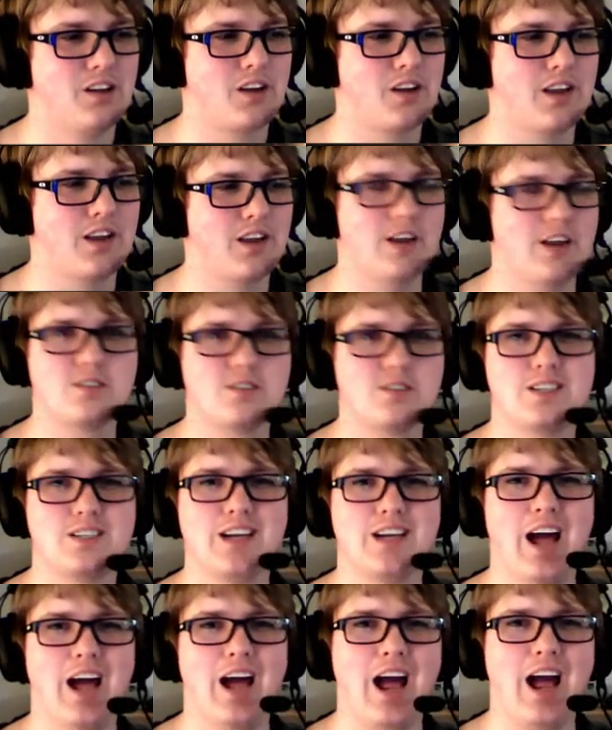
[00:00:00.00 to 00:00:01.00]
Okay, that was the
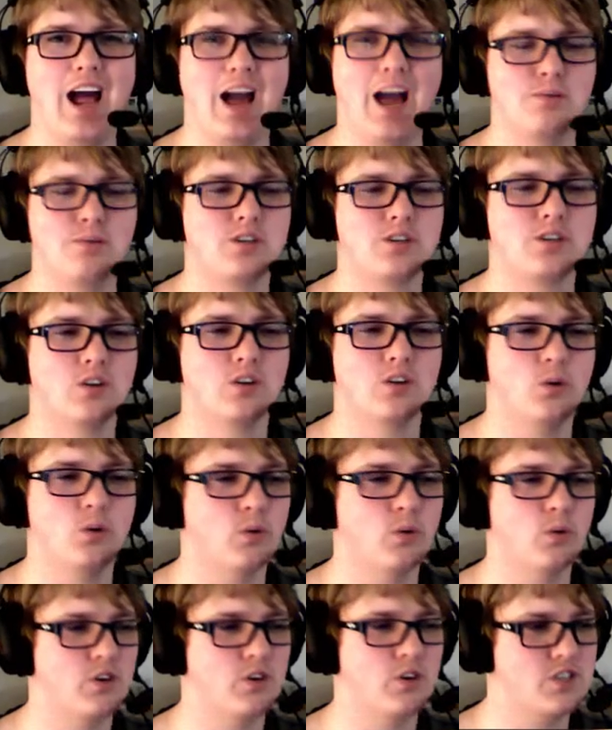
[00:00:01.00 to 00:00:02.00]
absolute
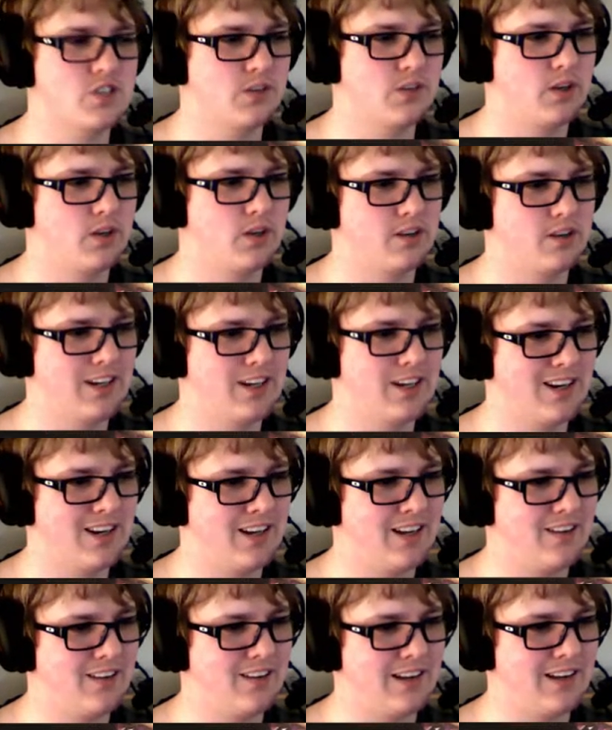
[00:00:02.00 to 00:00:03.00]
worst that we could have gotten
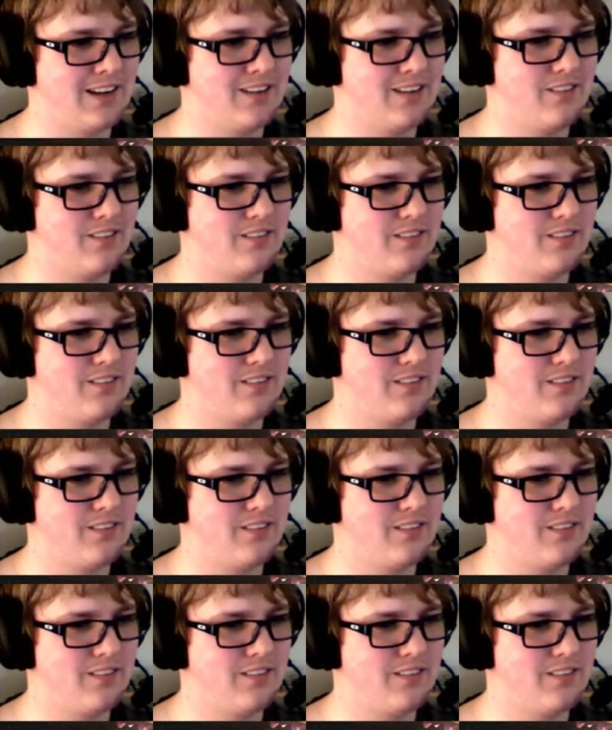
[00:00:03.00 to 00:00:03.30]
out of that.